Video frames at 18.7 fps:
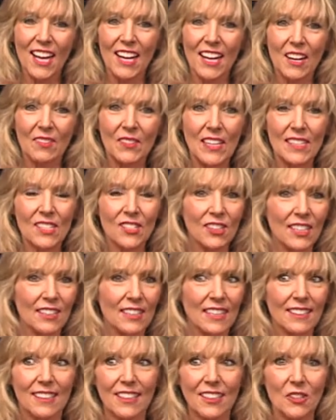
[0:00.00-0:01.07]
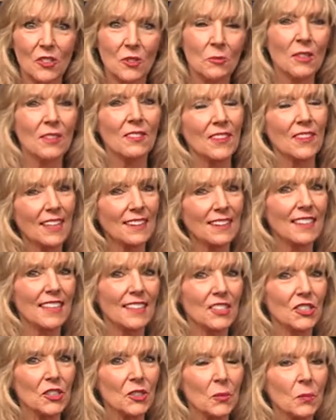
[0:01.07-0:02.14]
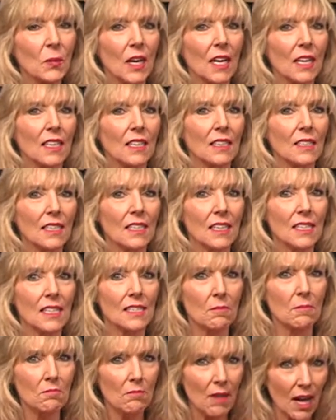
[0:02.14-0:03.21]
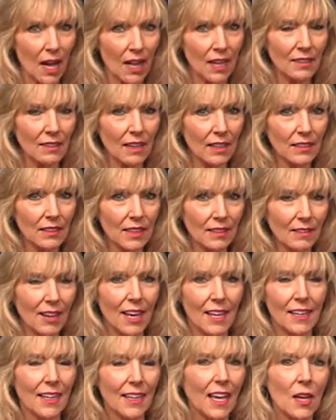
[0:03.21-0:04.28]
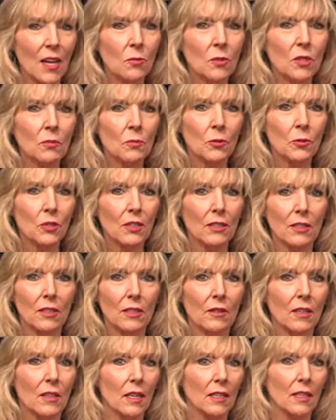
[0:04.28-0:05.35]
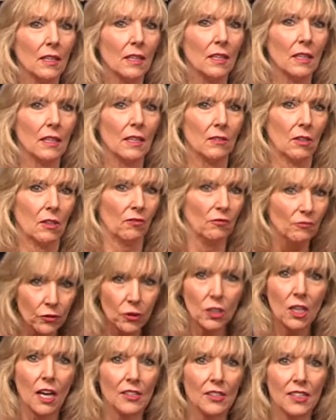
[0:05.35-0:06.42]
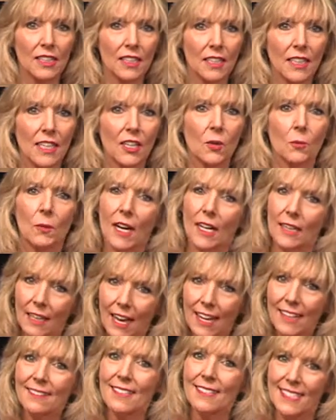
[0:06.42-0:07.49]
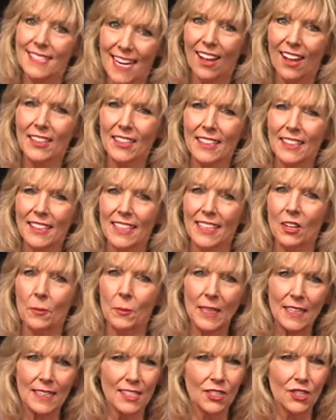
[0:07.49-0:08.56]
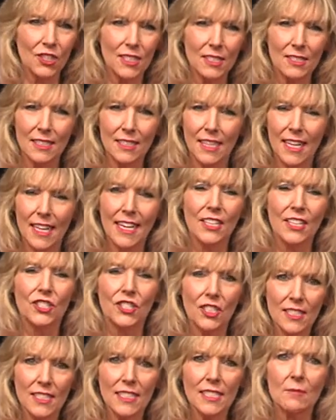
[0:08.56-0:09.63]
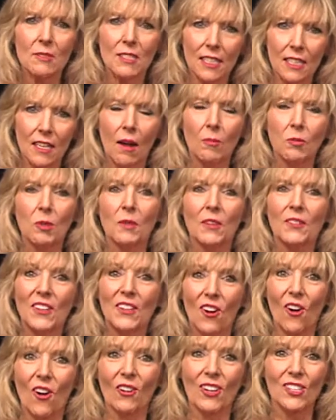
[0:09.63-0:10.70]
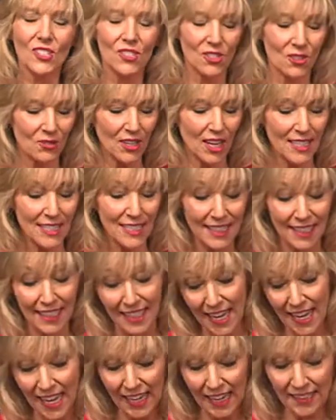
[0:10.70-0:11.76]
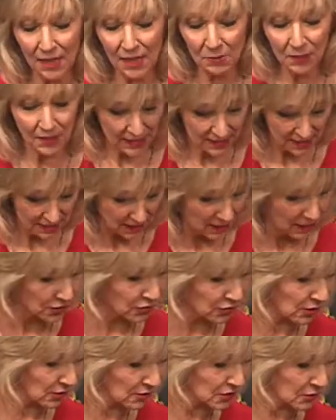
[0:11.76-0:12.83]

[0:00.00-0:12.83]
You know, you wouldn't think they do, but it's a mild onion. Like, I wouldn't put a full onion in here, but I like the scallion in here because it just seems to complement the orange so nicely, and then with the cilantro.